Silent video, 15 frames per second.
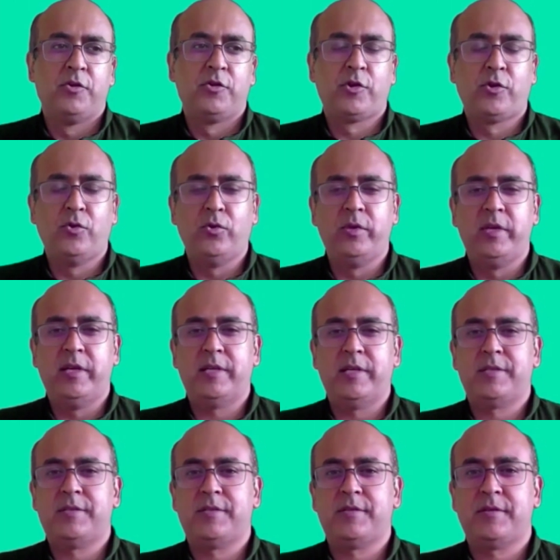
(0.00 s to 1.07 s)
Through
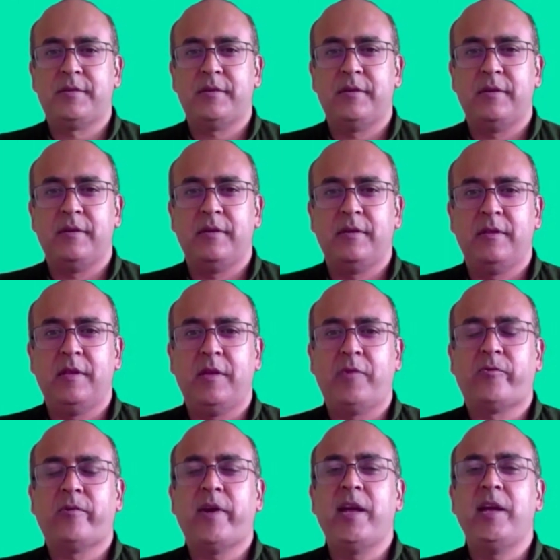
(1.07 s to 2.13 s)
this, they're
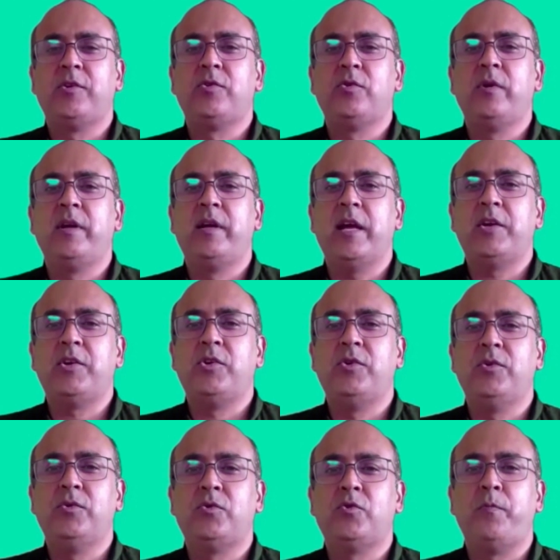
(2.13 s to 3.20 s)
trying to get
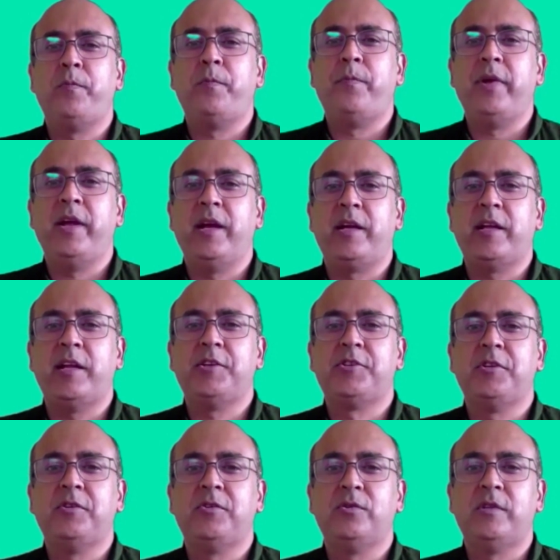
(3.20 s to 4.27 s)
you to pay
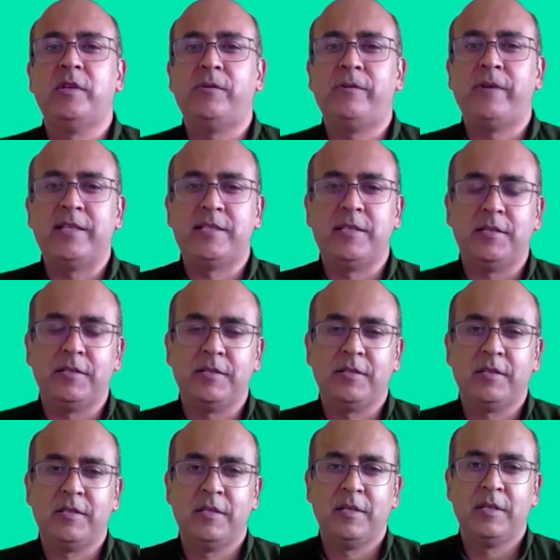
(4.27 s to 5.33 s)
attention to the resin
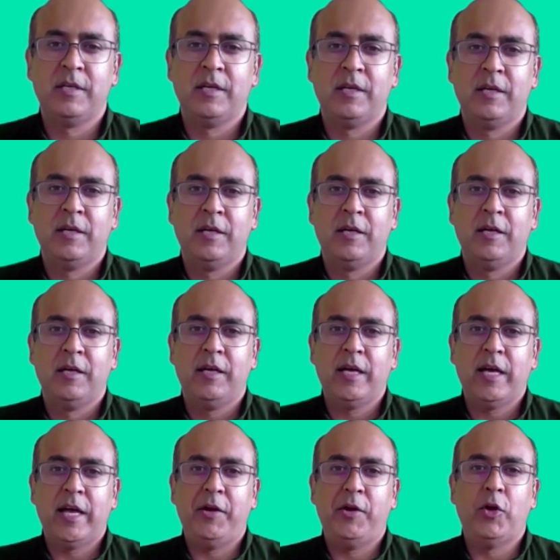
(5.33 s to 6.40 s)

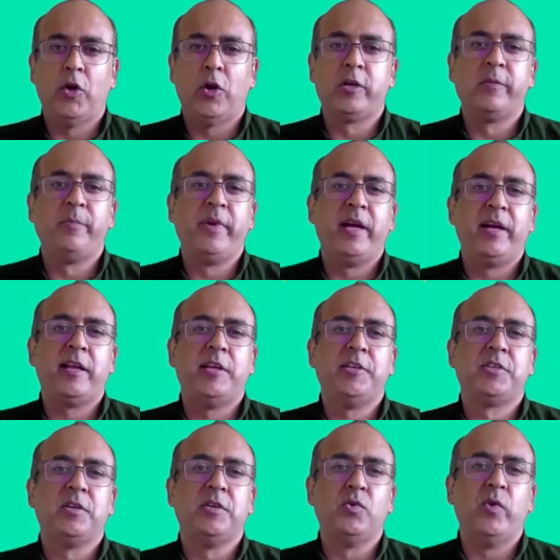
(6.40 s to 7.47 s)
and not pay
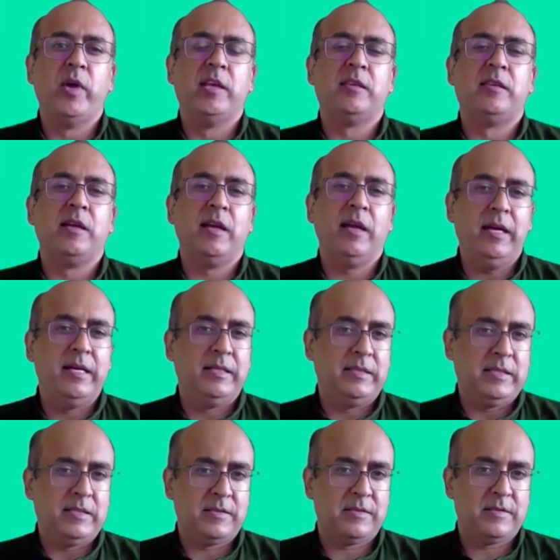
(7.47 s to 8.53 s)
attention to anything
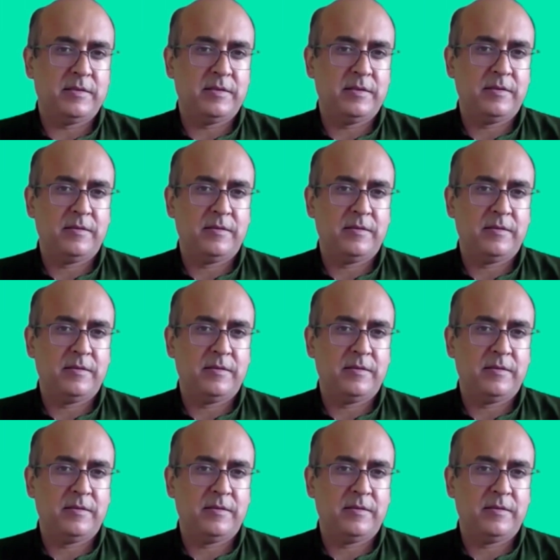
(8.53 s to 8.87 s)
else.